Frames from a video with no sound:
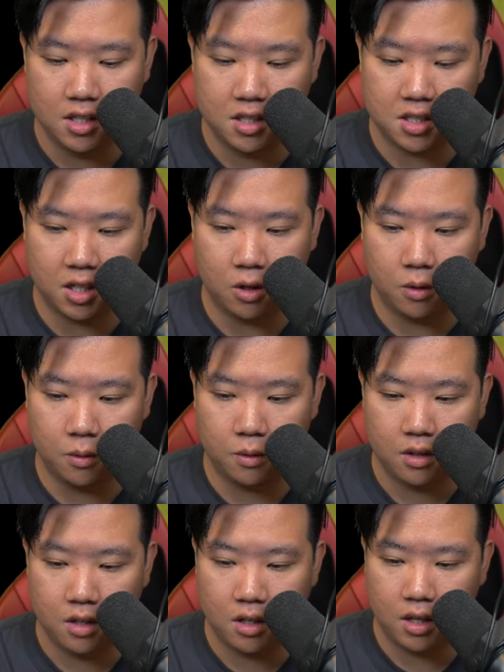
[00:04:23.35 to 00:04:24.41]
So
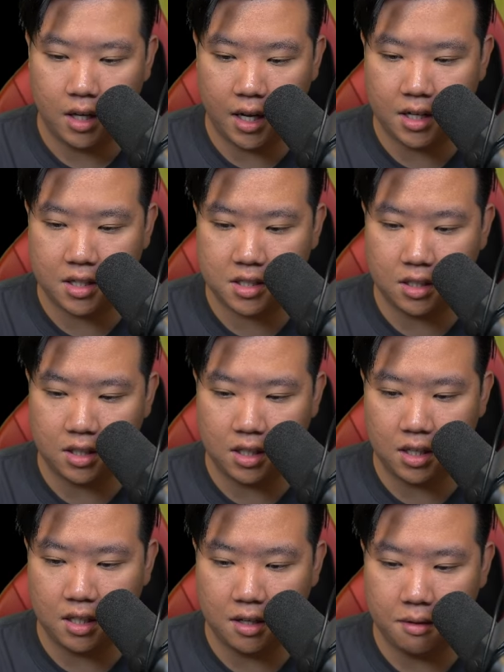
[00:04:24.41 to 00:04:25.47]
as
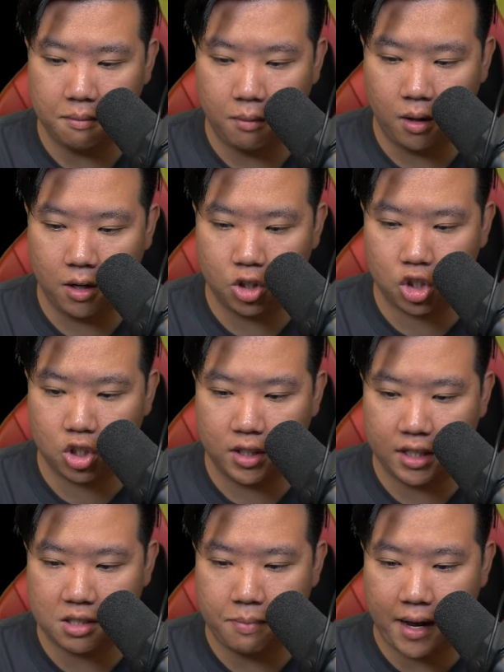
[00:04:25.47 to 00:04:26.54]
the march
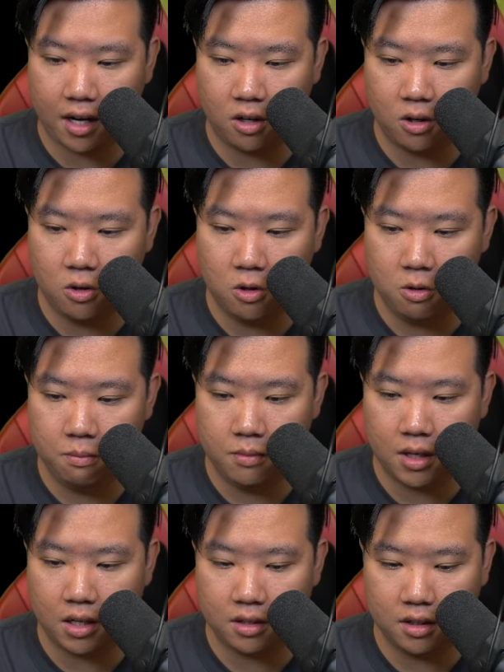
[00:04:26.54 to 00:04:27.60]
gets back home,
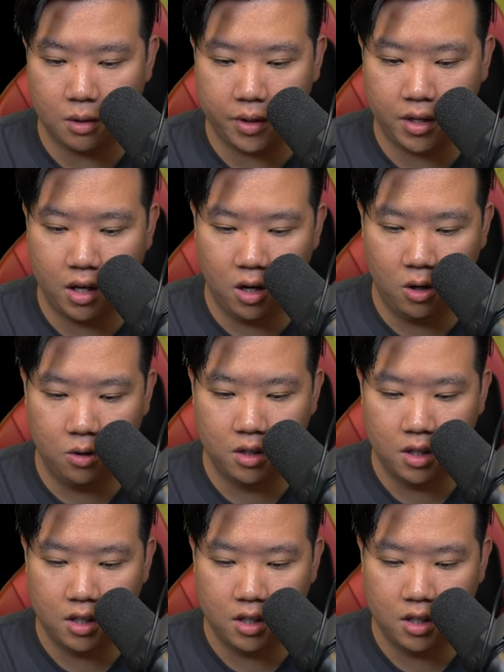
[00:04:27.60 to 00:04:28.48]
there we go.